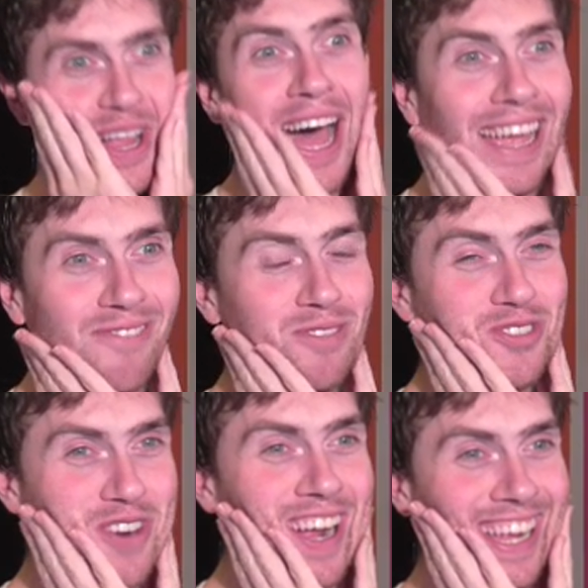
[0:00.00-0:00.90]
alive will
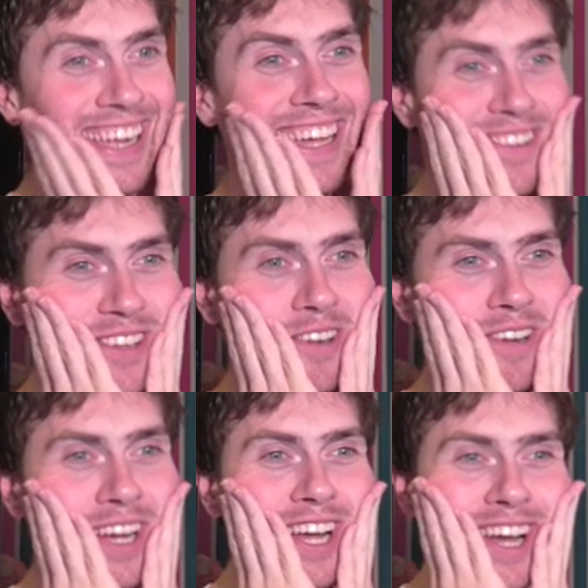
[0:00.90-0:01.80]
try and kill you.
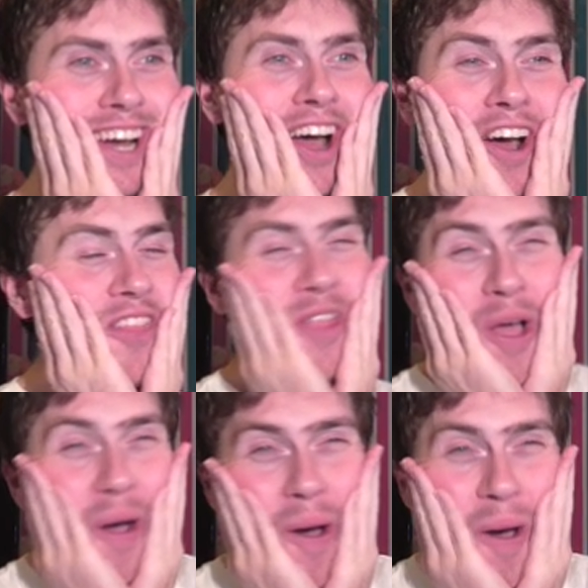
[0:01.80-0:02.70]

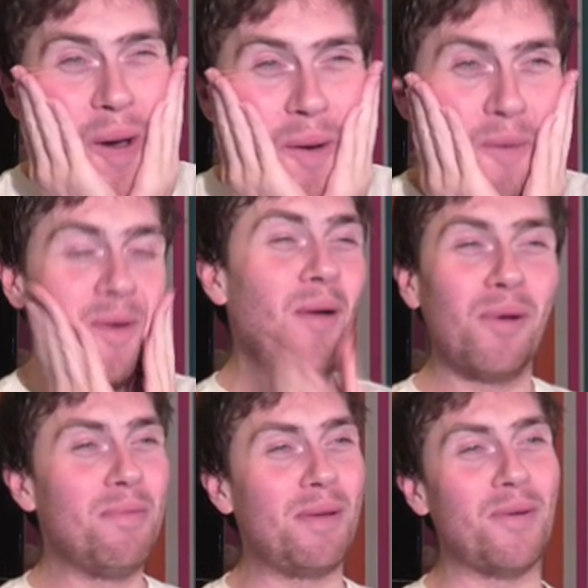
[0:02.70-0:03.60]
No, it
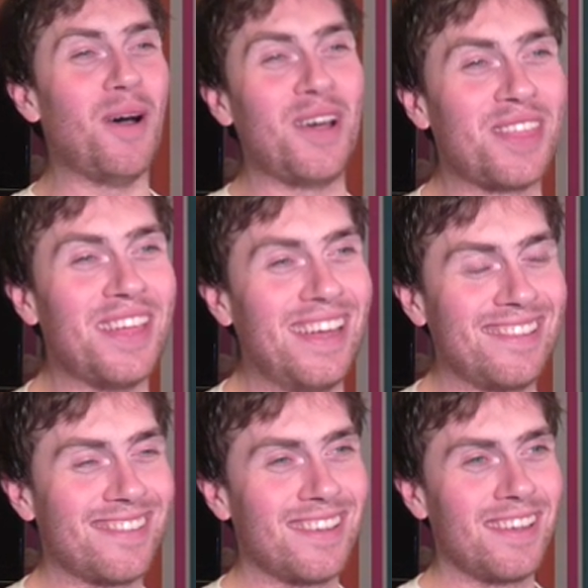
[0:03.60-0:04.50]
wouldn't be worth it.
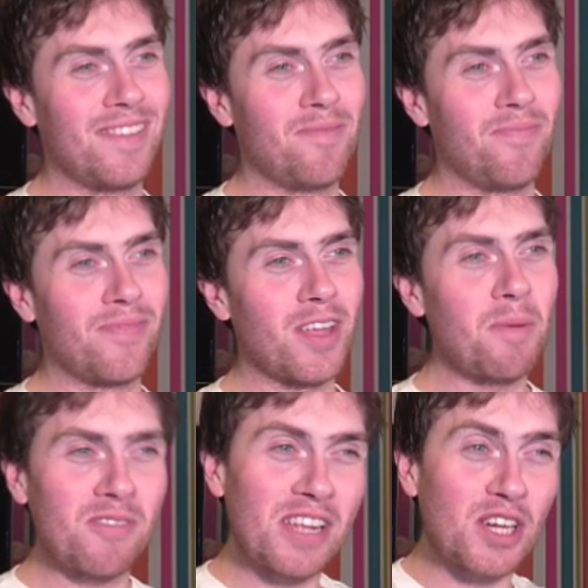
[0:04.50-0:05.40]
It'd
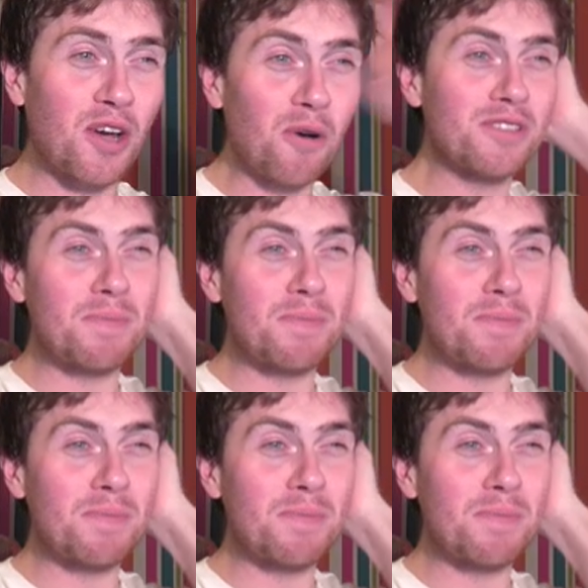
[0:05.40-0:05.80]
be really cool